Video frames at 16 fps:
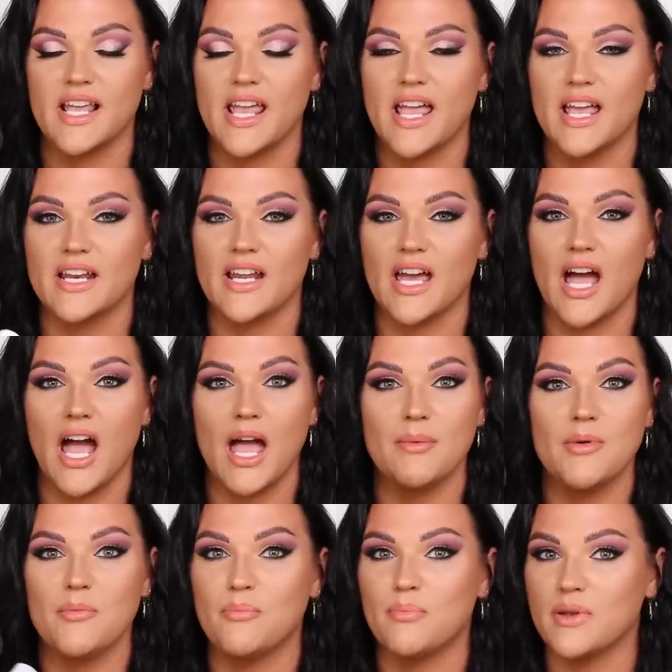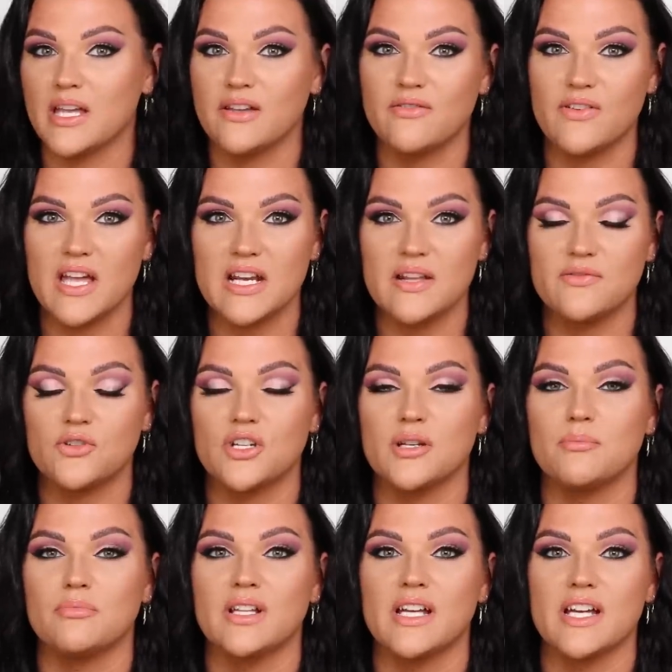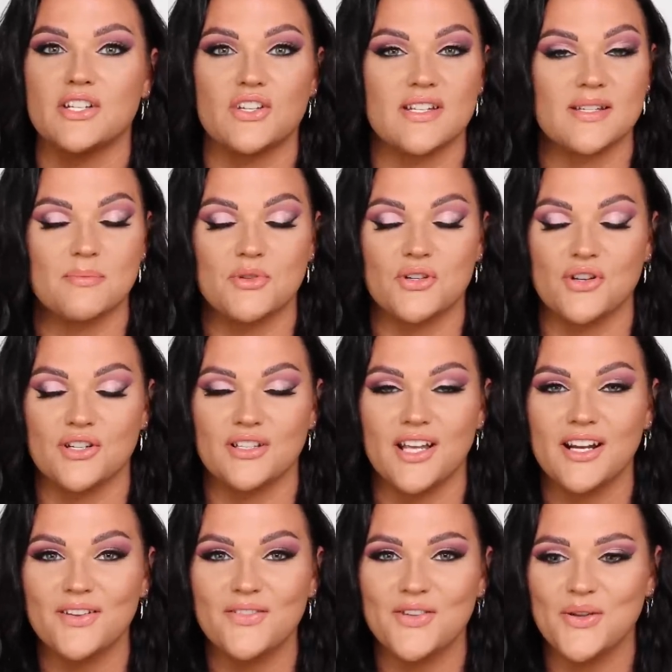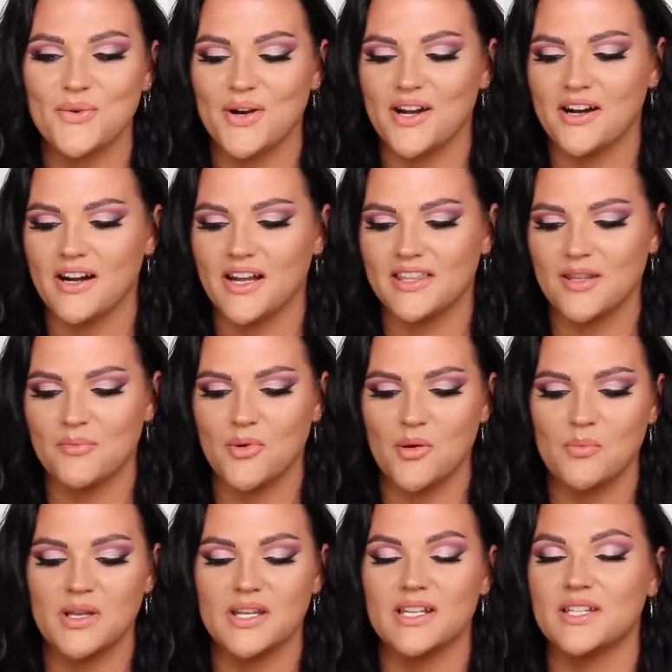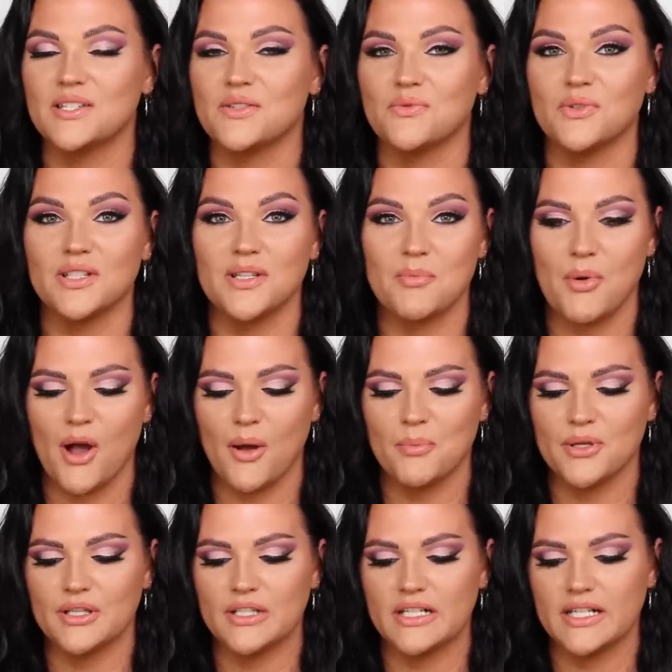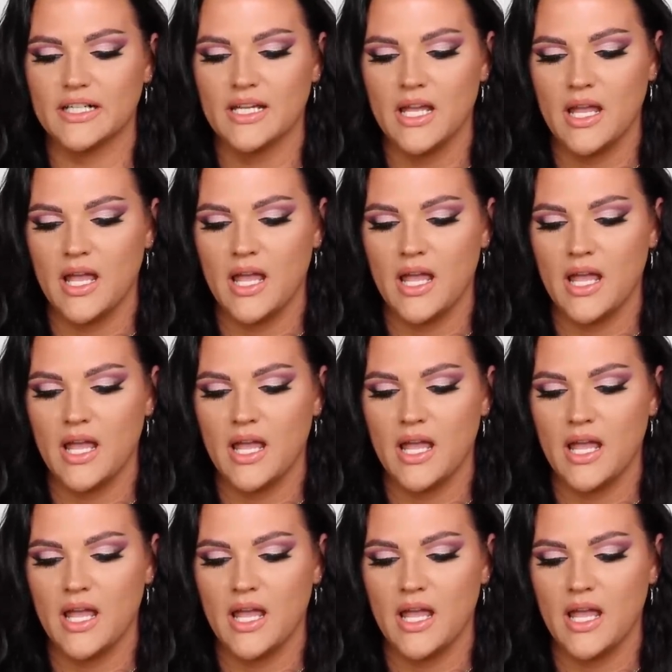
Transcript: And I'm a big fan of cream blush, as I'm sure a lot of you are at the moment. It's really popular.